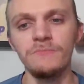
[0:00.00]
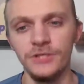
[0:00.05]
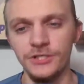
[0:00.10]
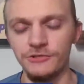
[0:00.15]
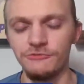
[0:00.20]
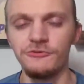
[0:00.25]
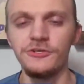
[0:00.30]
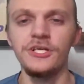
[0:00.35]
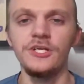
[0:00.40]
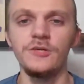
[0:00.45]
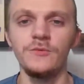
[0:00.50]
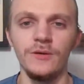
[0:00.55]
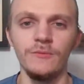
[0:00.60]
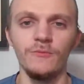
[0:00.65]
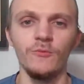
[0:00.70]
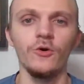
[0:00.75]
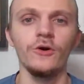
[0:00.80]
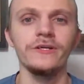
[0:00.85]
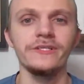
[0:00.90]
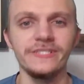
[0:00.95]
but Creed
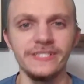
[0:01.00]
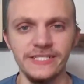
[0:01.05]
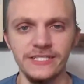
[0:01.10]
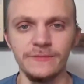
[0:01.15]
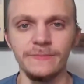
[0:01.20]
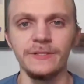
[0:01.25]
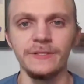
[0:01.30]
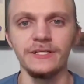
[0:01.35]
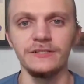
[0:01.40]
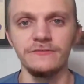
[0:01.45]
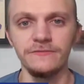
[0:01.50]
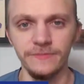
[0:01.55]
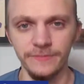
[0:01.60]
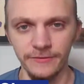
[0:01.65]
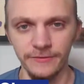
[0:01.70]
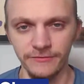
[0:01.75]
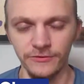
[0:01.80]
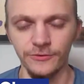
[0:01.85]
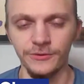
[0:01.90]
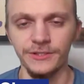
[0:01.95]
Whittemore decommitted from
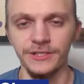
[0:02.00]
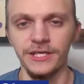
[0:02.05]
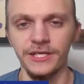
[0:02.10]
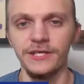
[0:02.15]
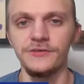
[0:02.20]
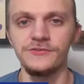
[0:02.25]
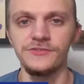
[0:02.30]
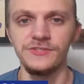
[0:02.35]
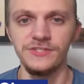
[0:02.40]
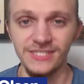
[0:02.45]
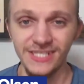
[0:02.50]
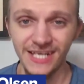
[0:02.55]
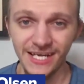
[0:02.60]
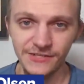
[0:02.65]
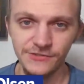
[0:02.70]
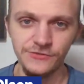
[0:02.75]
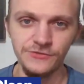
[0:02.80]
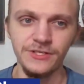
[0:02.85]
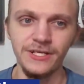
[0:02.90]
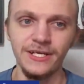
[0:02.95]
the Florida Gators
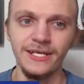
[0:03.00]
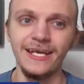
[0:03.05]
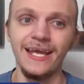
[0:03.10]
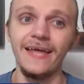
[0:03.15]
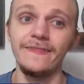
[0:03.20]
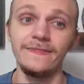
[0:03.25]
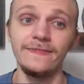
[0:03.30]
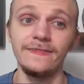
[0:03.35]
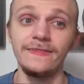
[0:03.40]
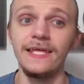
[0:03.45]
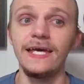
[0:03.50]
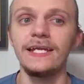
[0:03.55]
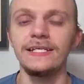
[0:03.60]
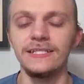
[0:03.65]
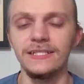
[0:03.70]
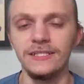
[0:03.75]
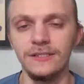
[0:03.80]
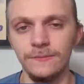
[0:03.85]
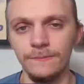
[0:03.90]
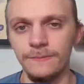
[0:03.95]
yesterday and
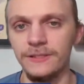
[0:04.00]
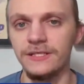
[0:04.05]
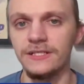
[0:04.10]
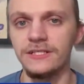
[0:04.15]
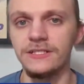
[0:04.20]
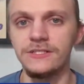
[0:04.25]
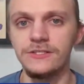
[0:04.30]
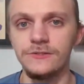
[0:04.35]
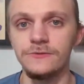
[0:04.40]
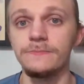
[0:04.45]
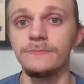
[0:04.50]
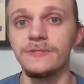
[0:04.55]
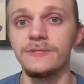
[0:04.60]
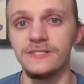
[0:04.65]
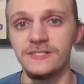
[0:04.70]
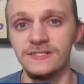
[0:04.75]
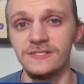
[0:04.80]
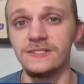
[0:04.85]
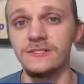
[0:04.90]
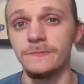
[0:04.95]
then committed to
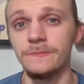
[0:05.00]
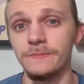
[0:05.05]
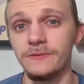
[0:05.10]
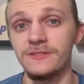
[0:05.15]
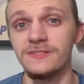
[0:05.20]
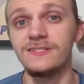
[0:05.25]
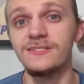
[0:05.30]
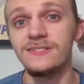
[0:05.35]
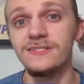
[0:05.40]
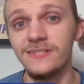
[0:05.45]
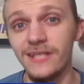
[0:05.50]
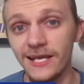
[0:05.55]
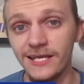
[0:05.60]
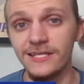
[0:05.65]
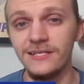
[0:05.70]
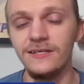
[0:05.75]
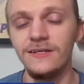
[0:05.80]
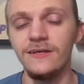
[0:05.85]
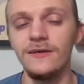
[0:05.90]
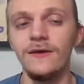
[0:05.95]
Mississippi
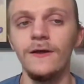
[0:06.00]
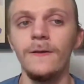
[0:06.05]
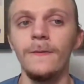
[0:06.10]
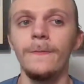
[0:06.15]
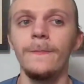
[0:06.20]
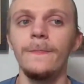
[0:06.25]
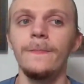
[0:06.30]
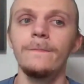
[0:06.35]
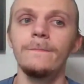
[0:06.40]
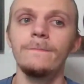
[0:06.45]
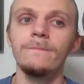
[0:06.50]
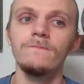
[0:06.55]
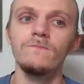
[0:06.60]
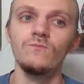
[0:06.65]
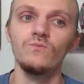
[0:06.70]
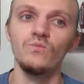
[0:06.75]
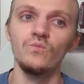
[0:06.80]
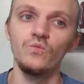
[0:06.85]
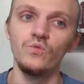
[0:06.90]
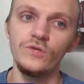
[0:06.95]
State,
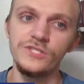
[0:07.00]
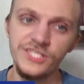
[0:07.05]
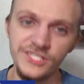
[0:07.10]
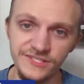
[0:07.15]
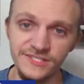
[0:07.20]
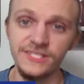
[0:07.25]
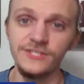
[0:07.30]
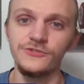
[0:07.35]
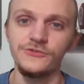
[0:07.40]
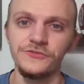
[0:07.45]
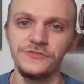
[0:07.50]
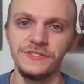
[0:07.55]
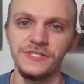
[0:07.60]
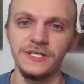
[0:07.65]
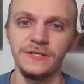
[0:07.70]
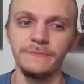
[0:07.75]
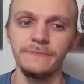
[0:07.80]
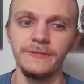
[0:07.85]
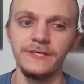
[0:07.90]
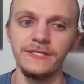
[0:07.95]
which is
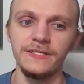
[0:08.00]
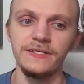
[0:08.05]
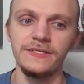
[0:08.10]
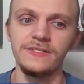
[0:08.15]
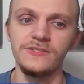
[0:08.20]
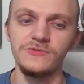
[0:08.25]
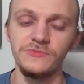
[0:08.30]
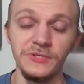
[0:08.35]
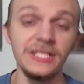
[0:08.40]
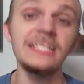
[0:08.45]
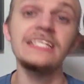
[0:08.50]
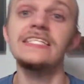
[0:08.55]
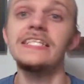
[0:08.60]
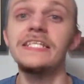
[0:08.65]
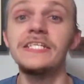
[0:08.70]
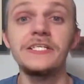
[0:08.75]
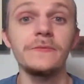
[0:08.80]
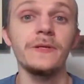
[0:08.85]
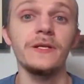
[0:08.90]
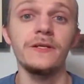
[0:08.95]
interesting because when he
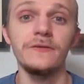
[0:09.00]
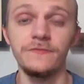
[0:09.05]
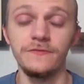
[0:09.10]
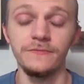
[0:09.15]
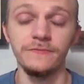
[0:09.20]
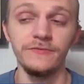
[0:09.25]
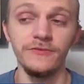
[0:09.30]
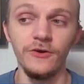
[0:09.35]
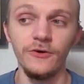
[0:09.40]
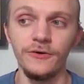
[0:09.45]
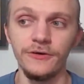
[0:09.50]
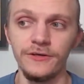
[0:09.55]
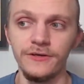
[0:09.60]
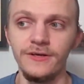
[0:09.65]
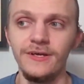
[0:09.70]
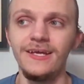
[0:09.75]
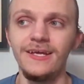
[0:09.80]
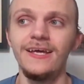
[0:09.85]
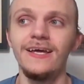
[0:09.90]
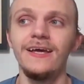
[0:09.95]
decommitted from Florida,